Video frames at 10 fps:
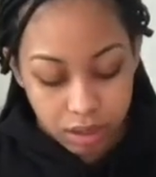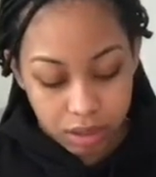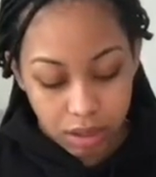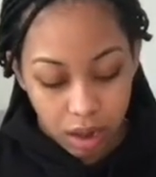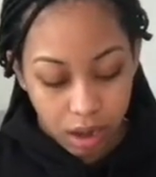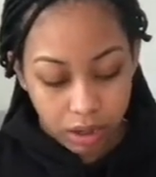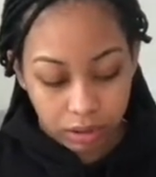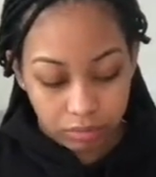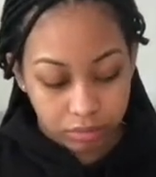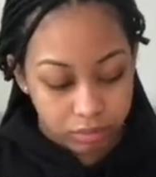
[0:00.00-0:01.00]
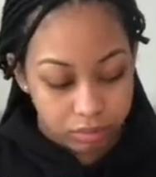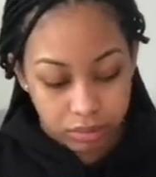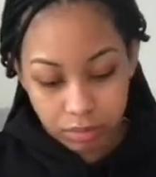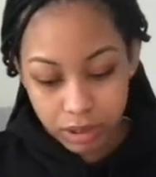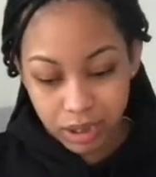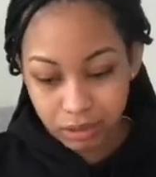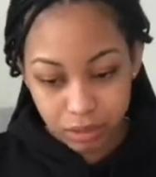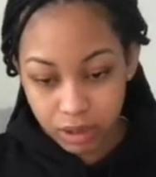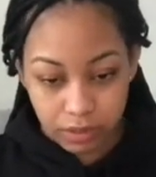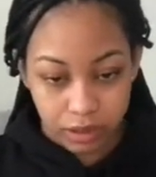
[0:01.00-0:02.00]
Alright, let me get to
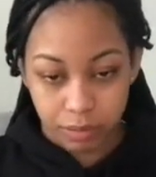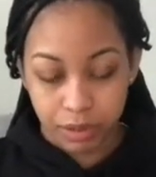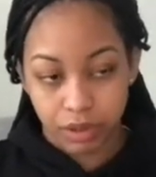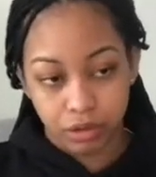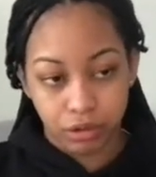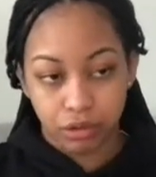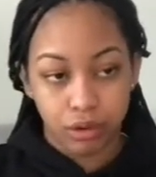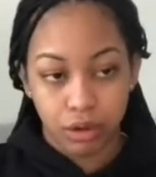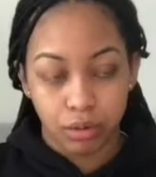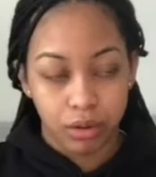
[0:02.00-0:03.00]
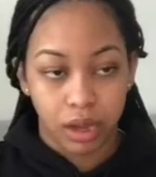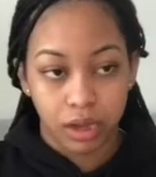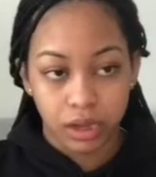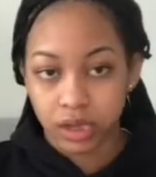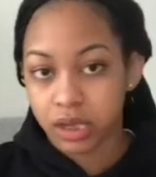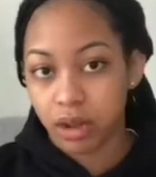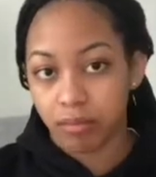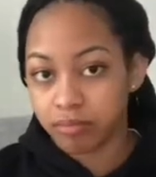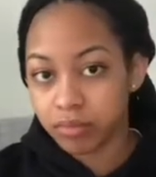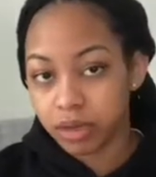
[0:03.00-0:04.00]
another topic in girl code, like, cause it's a,
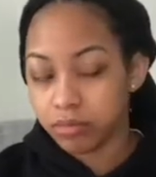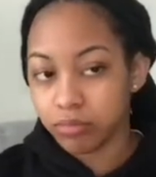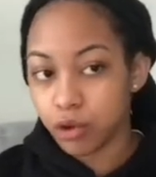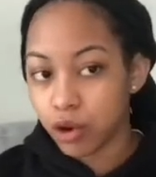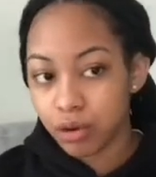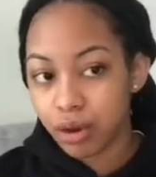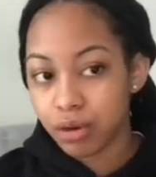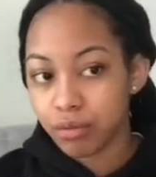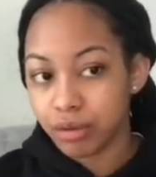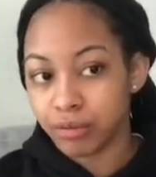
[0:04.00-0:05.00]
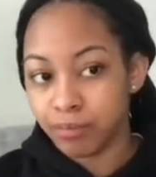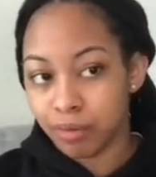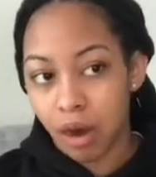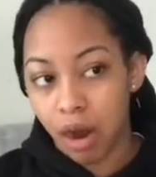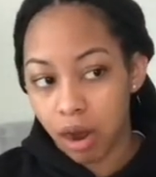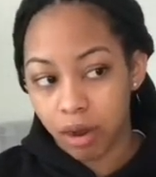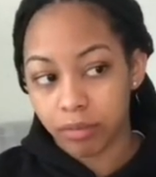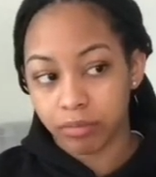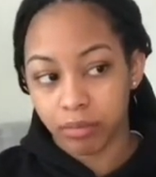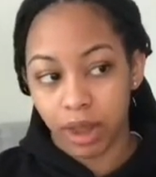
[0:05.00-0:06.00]
girl code is broad,
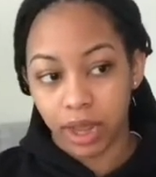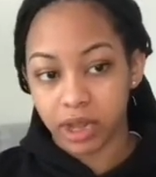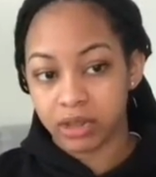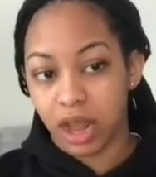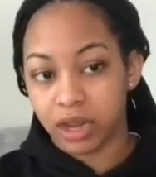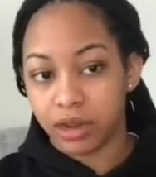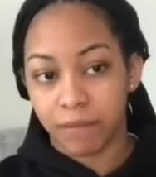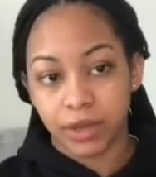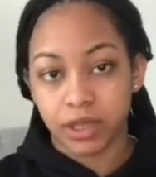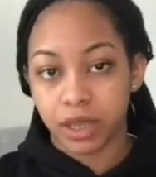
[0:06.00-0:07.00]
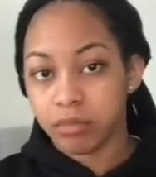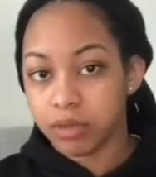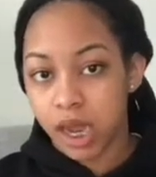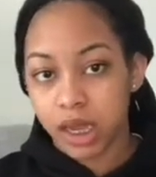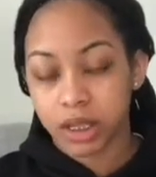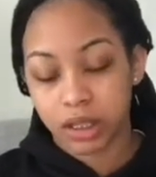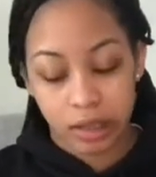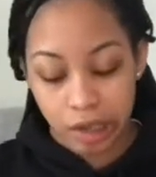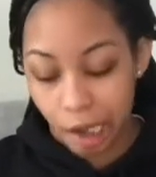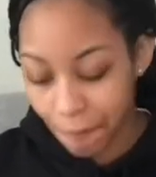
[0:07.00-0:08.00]
but like, it's like different subjects, so
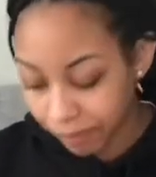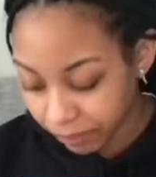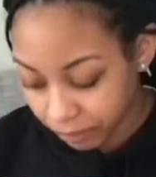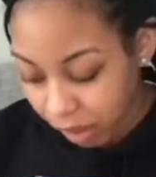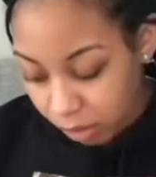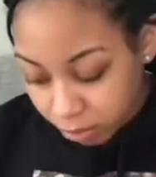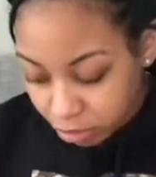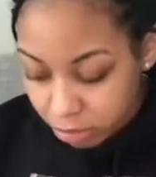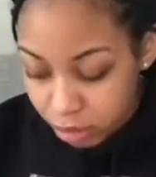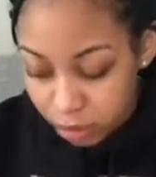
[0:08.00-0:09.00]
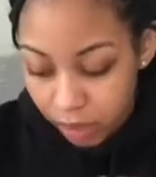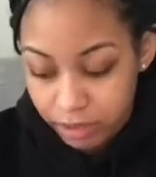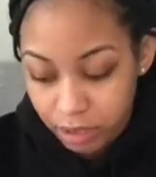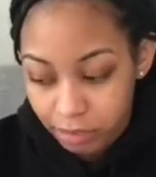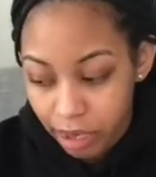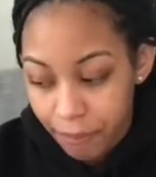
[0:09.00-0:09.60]
yeah. Let me jump to another subject.